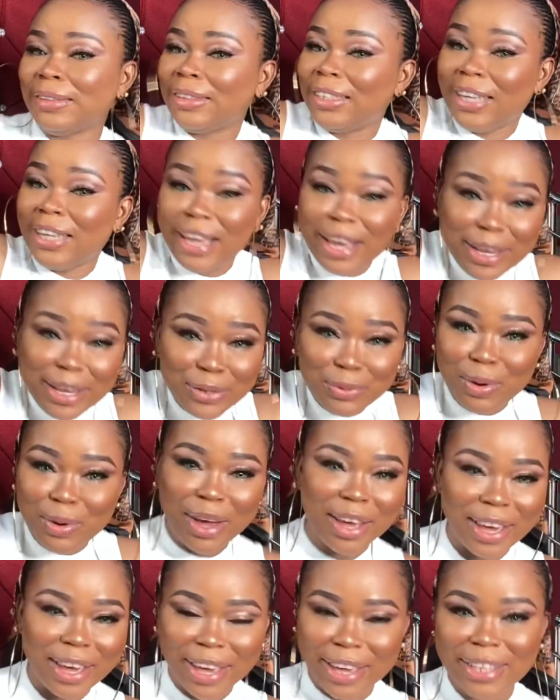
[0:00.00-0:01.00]
it is
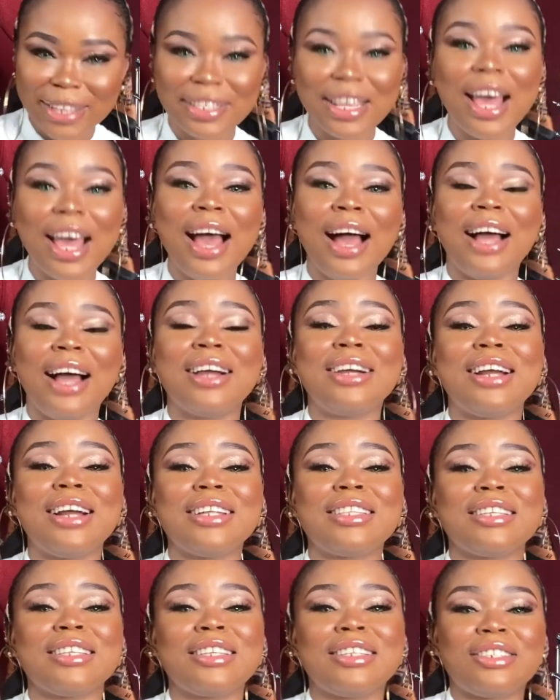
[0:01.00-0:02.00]
what it is.
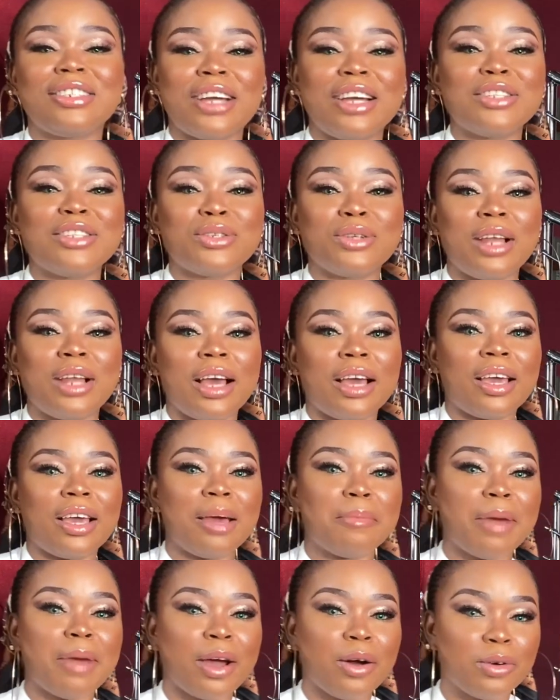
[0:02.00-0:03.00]
Another thing is trying to like get
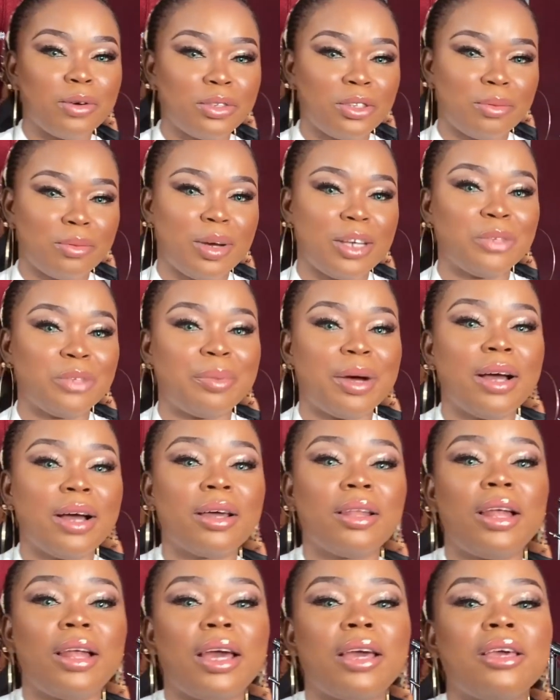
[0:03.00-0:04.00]
my customers
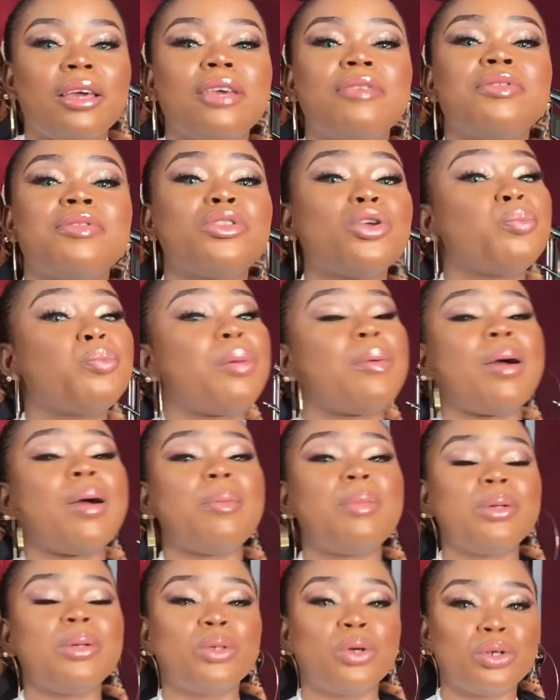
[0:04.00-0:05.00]
back. Like if you
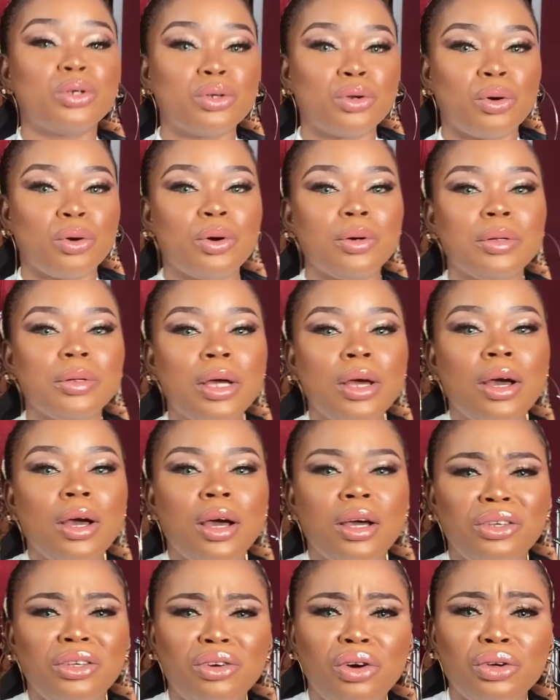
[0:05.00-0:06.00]
probably don't know,
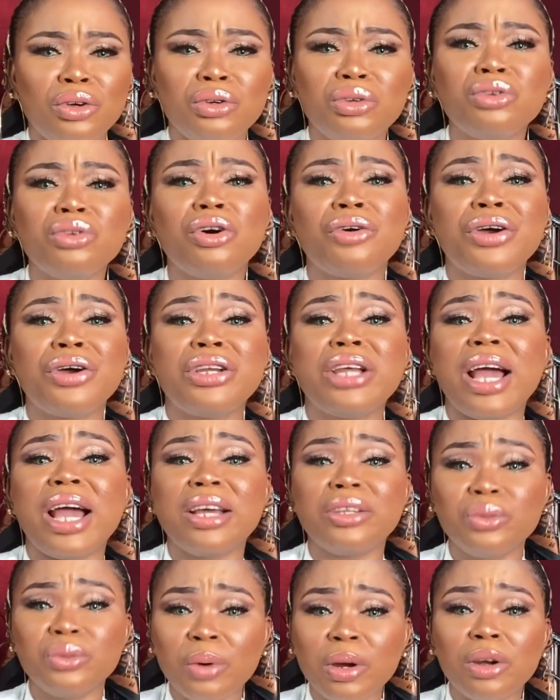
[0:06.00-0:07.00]
or you know already, I
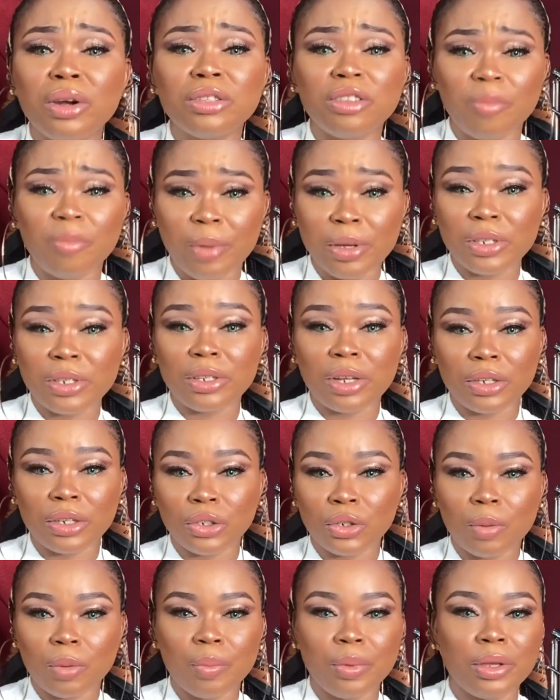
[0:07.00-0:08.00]
do a lot of personal
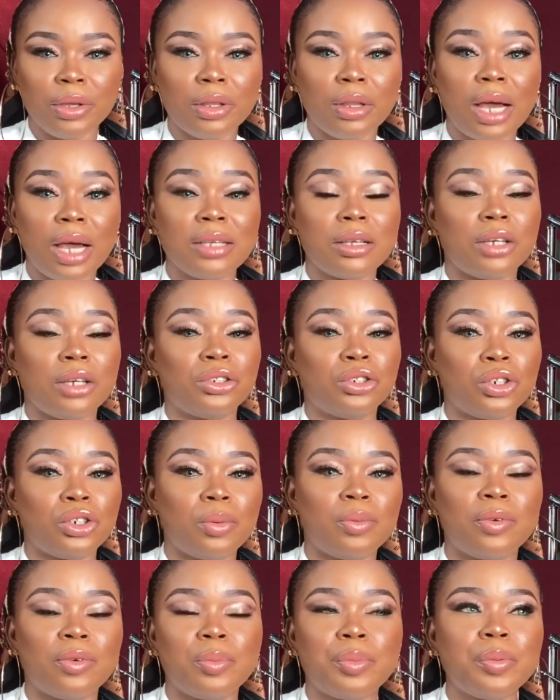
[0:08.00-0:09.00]
shopping. Like I
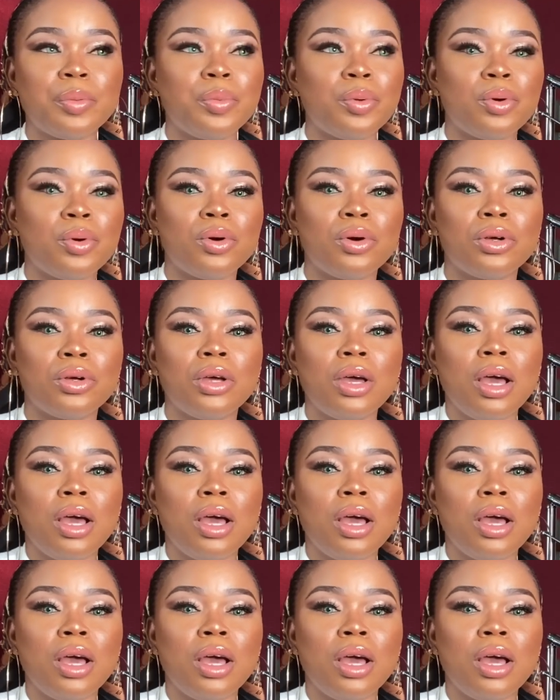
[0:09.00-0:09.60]
shop for people